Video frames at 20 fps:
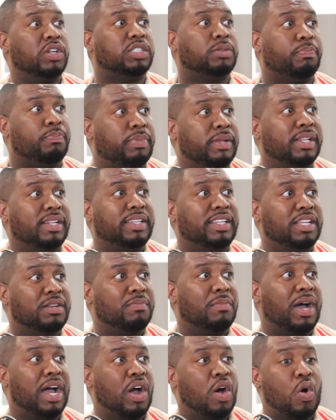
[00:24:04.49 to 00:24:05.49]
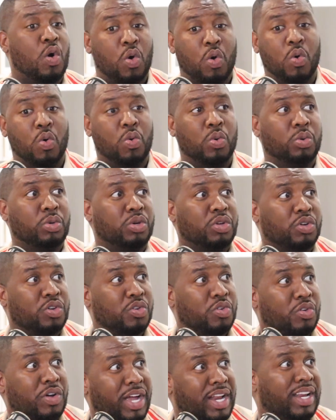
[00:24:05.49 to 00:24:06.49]
I was building my
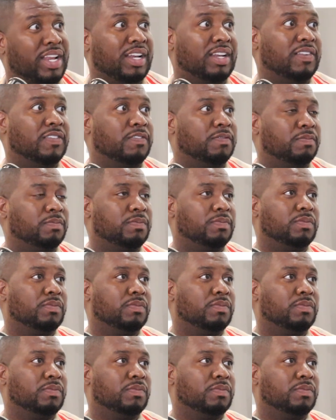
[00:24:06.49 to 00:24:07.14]
own credit.